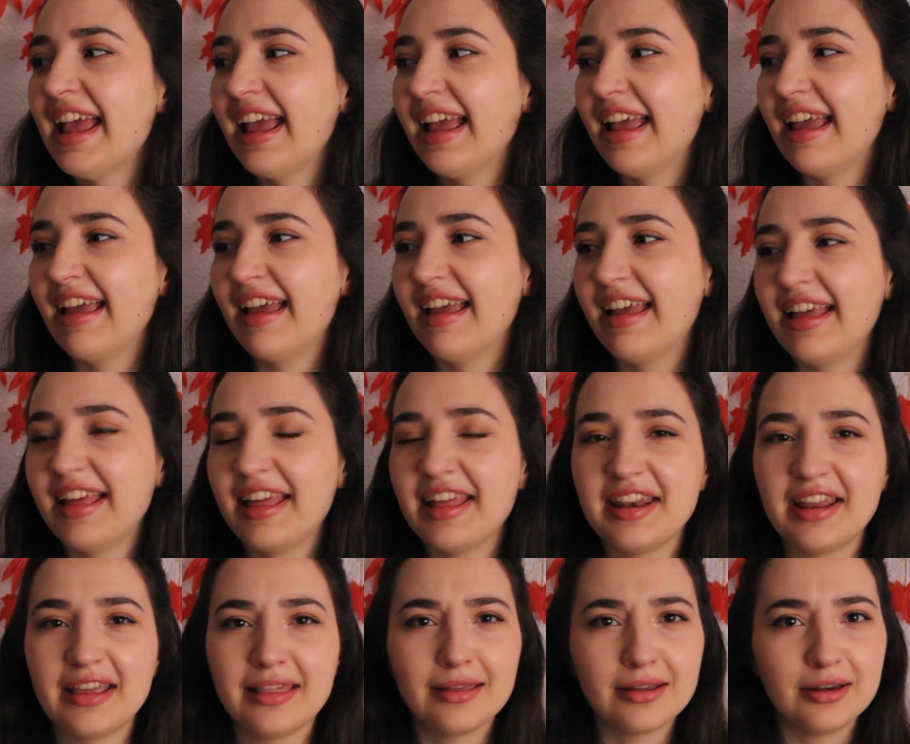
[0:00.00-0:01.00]

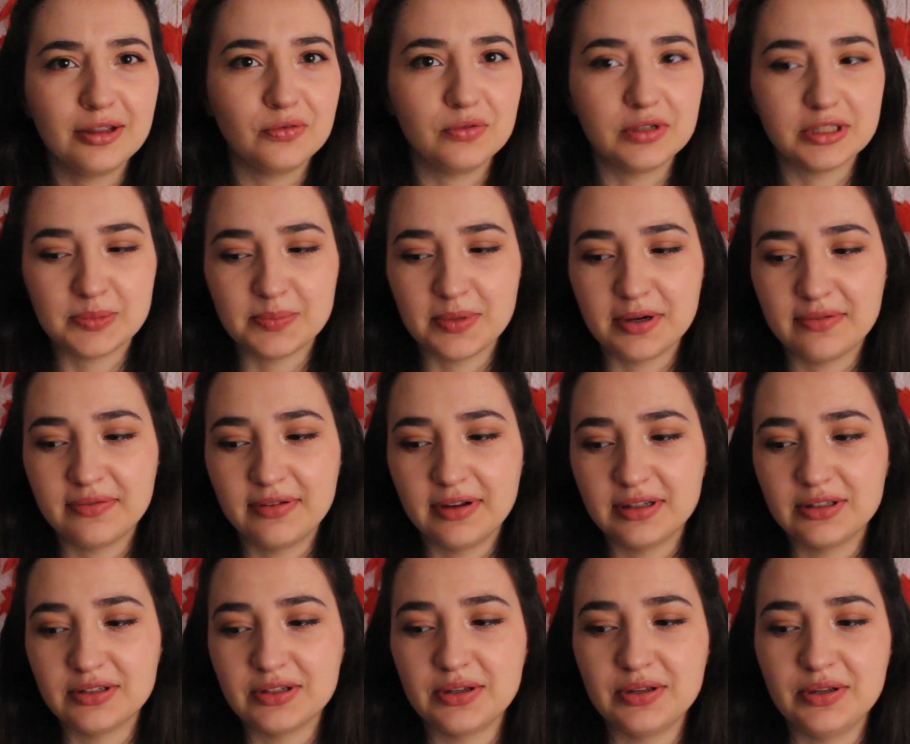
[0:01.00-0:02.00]
and I thought it was
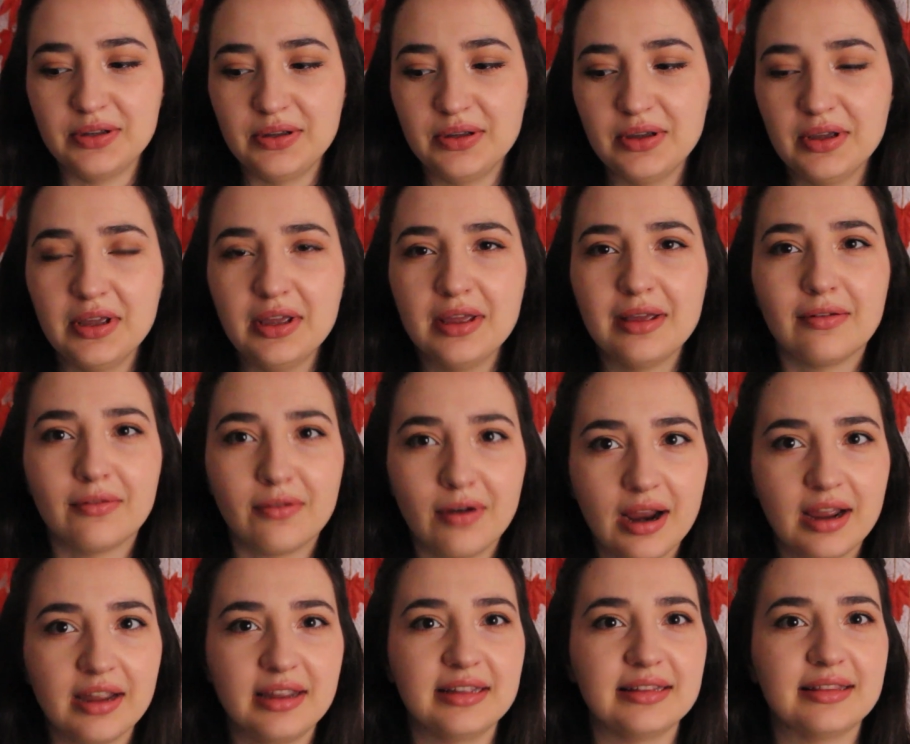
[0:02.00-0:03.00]
perfect to
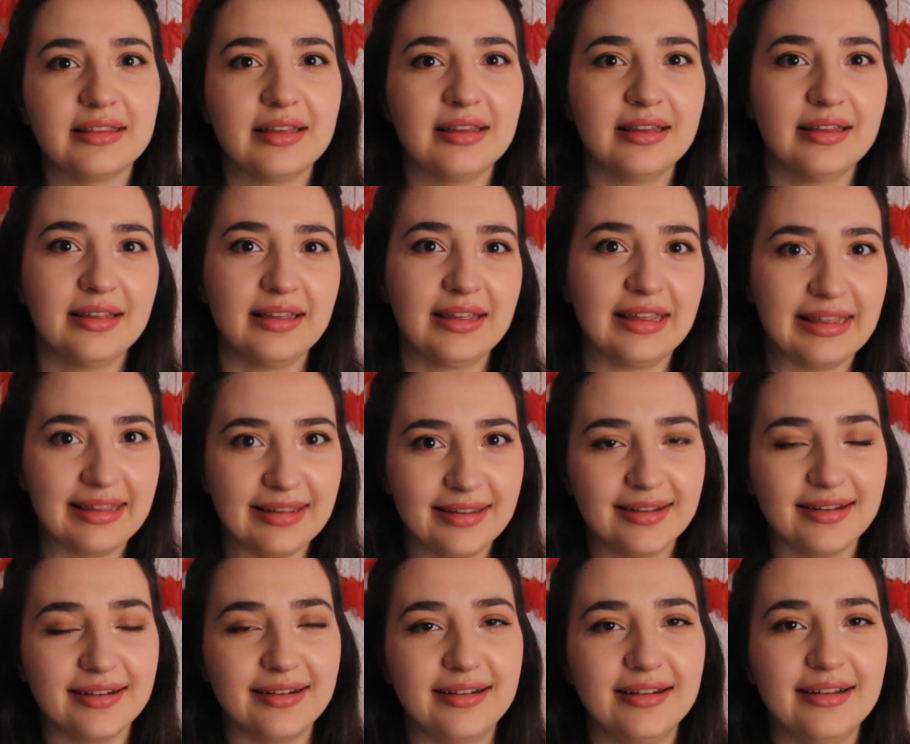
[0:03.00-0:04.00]
write
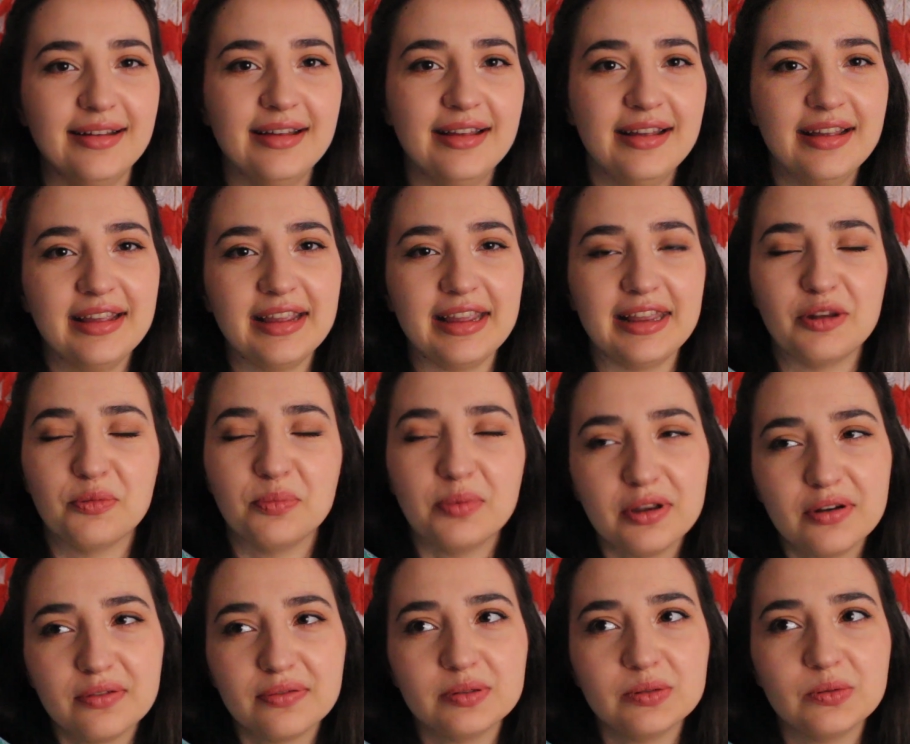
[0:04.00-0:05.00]
here in a
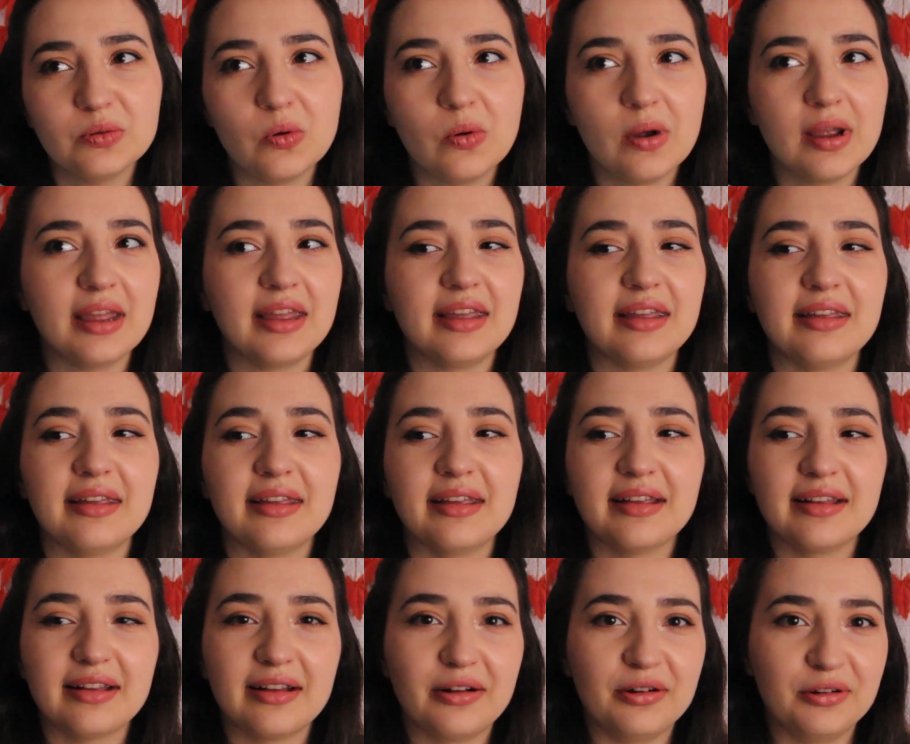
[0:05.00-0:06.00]
beautiful
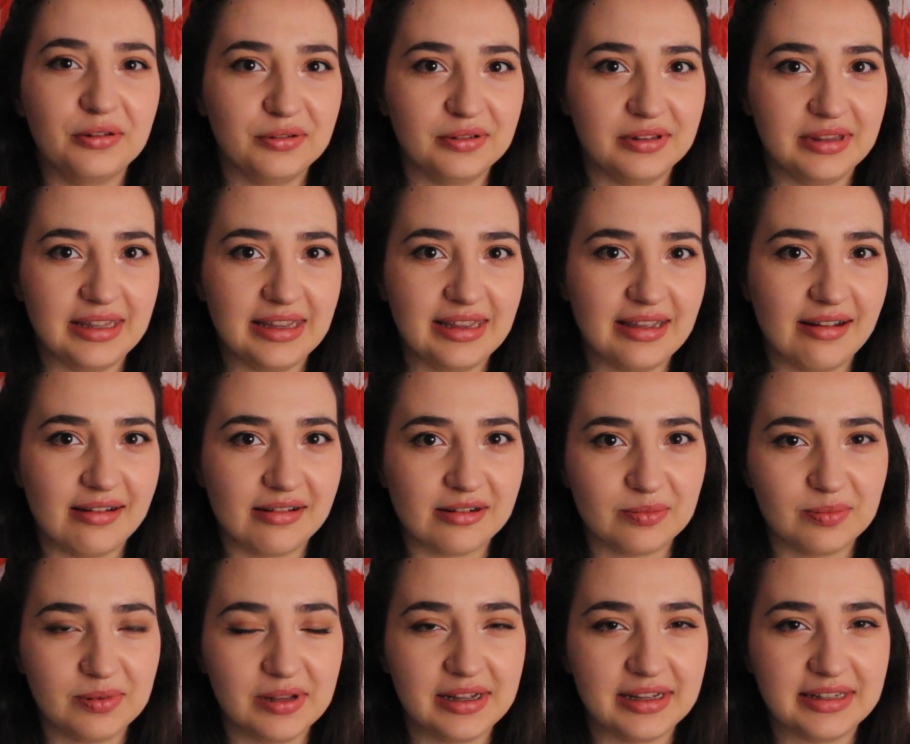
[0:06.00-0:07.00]
way all the
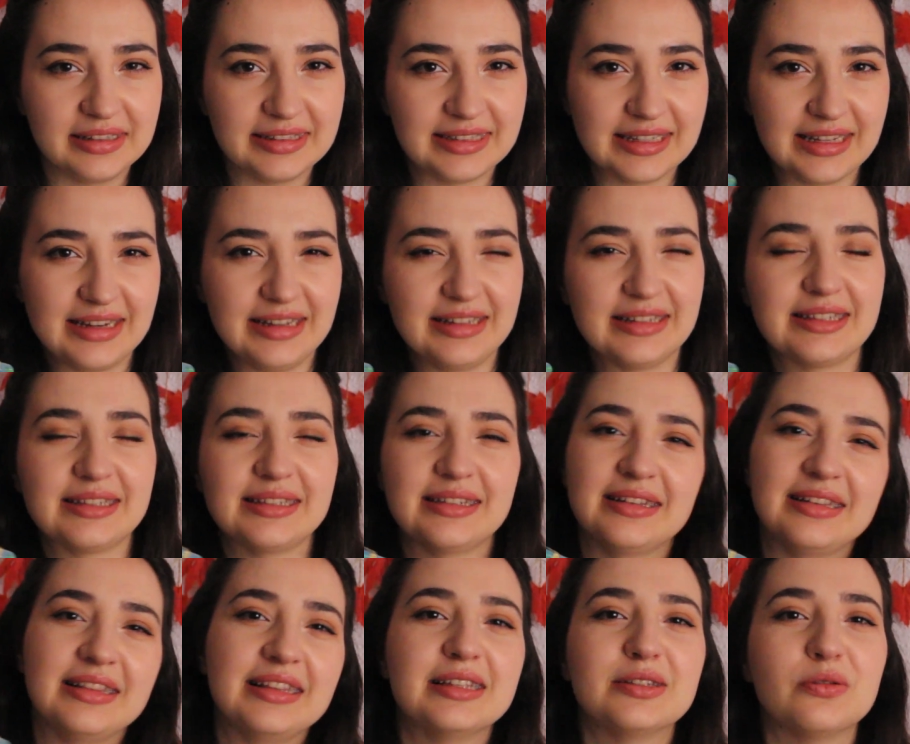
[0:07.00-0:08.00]
art plans, and it's
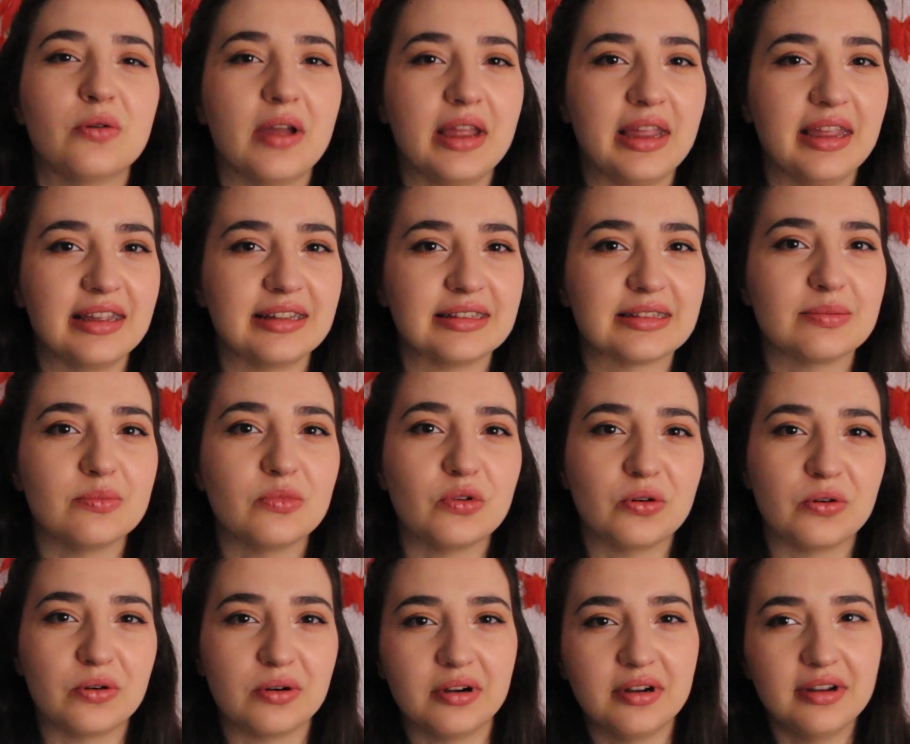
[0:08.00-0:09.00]
in this way it's
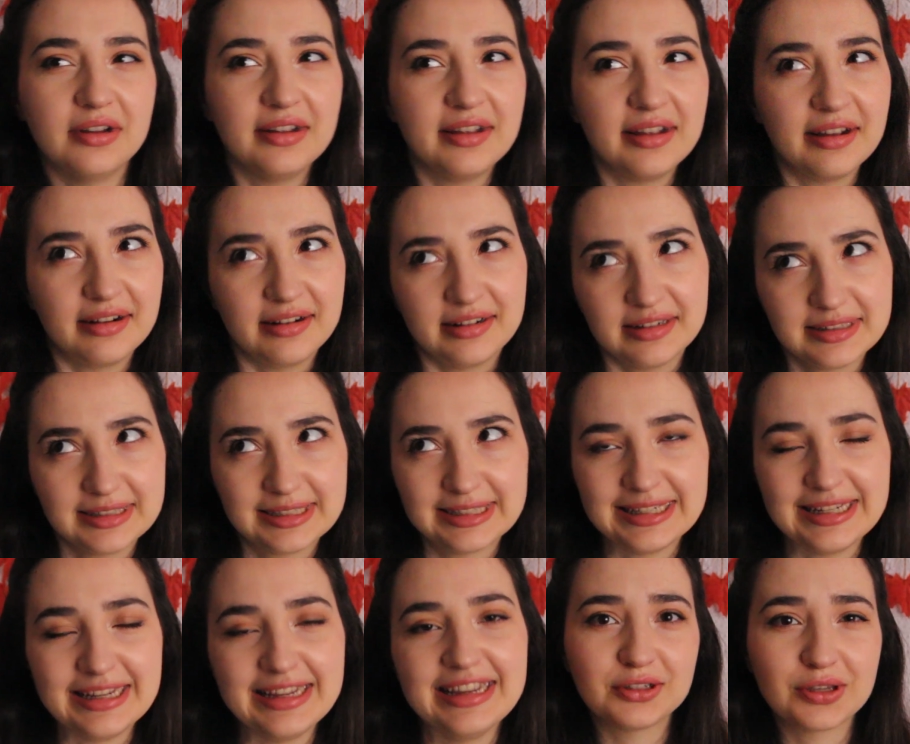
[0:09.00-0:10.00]
more
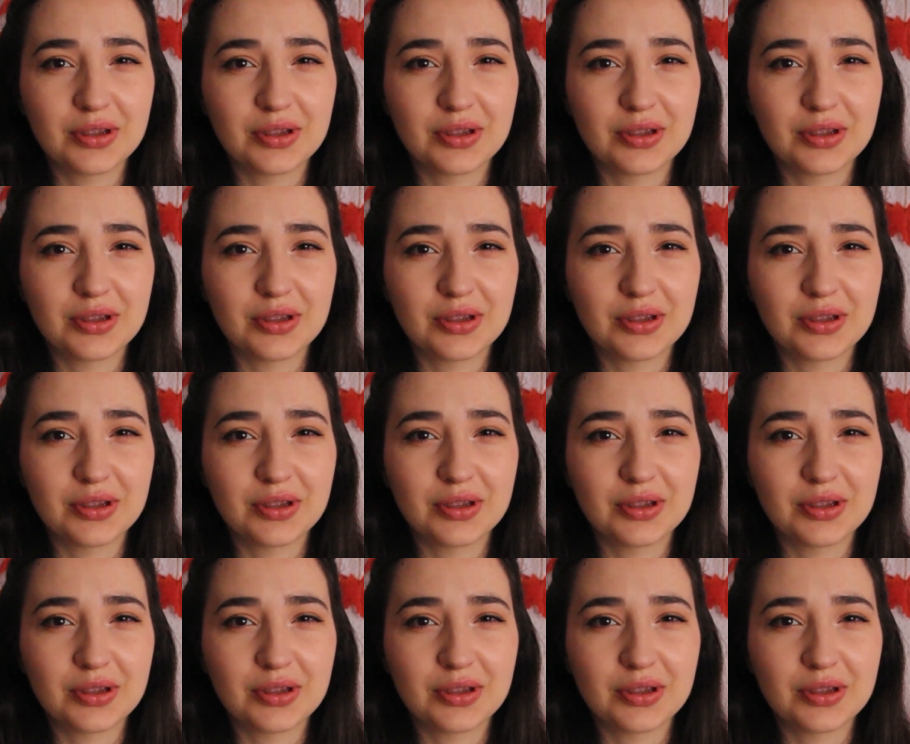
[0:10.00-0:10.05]
artsy.